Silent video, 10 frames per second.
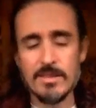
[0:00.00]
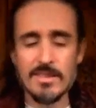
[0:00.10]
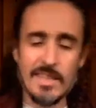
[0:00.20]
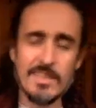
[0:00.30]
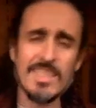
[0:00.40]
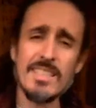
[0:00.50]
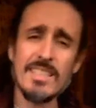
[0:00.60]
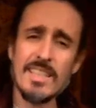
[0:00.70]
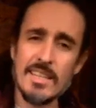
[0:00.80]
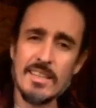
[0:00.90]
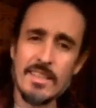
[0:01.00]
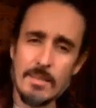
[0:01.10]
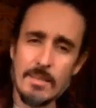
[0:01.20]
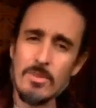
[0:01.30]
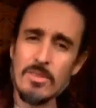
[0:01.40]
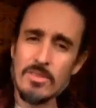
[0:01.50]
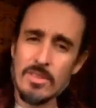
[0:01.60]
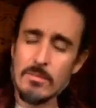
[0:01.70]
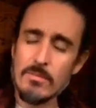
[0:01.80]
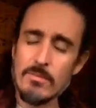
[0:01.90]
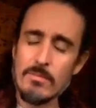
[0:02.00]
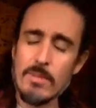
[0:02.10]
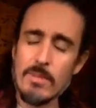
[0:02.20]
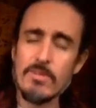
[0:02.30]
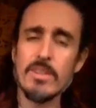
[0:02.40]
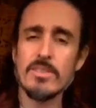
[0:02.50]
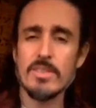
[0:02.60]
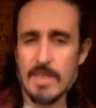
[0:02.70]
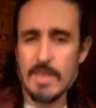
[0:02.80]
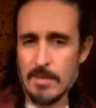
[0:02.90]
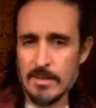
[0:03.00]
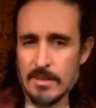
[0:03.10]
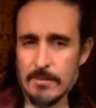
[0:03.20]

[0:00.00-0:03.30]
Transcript: tend to indicate that Mula is going to malfunction in that manner.